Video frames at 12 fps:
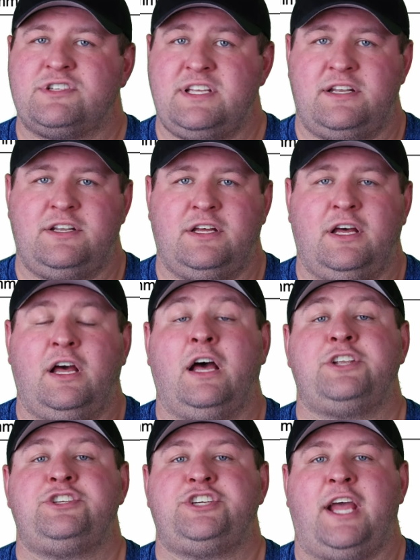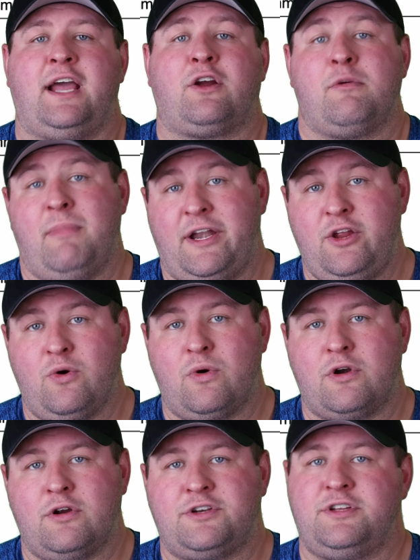send a check or money
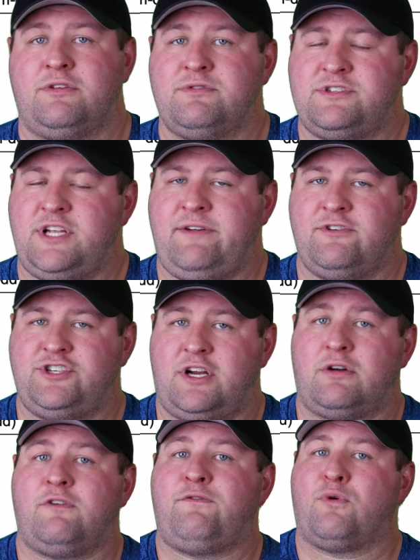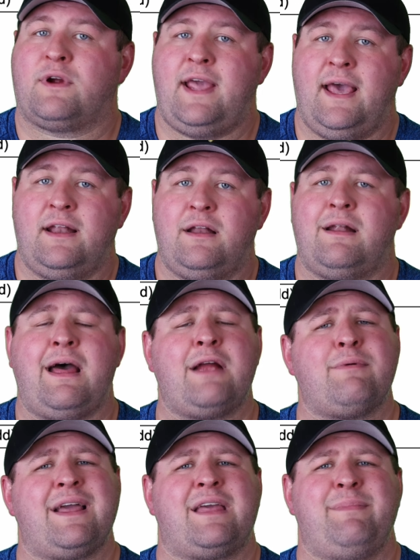order to the Receiver General for Canada. I
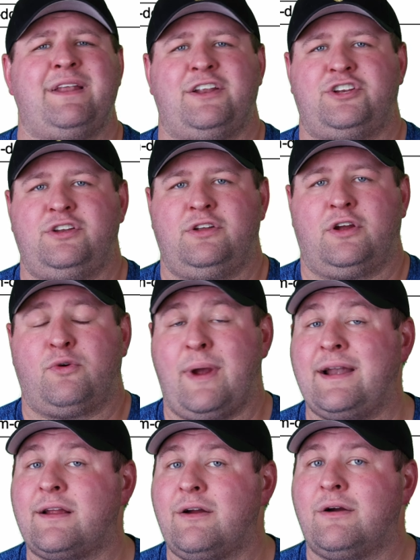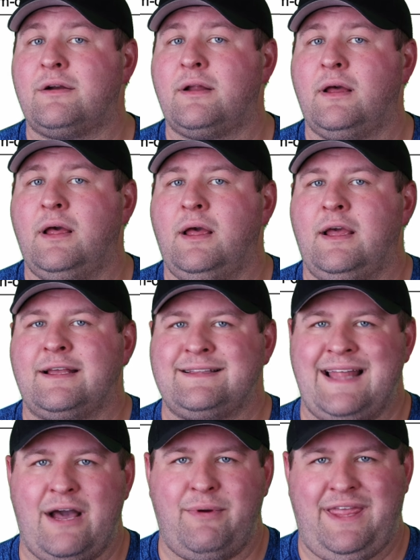recommend a credit card.
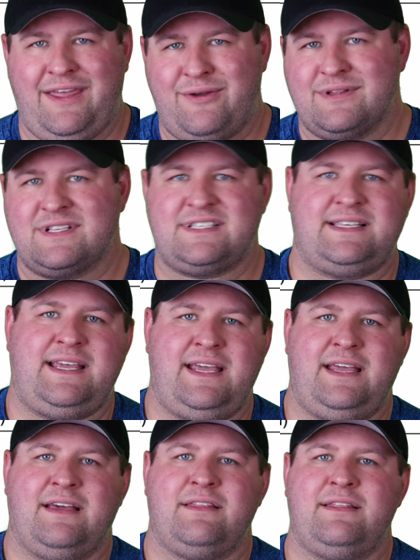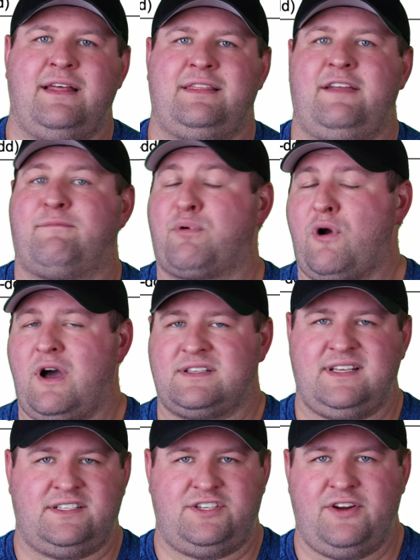That way you can see that they
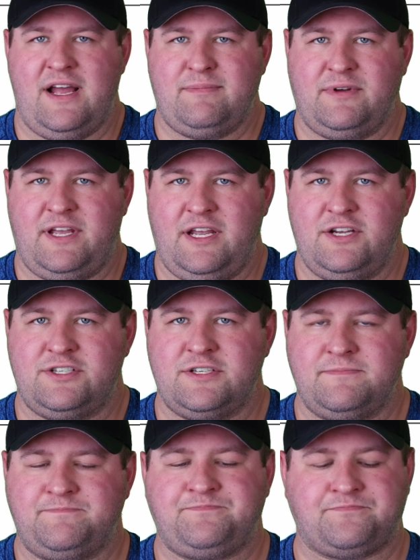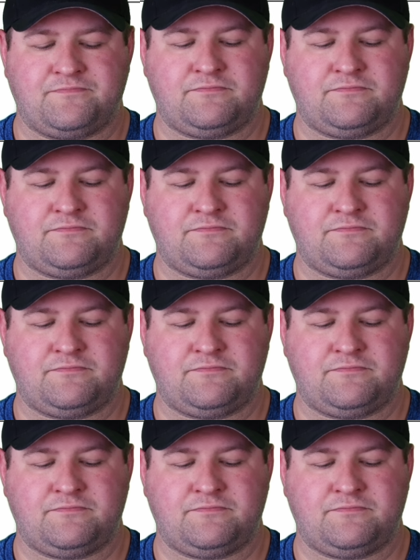processed your application.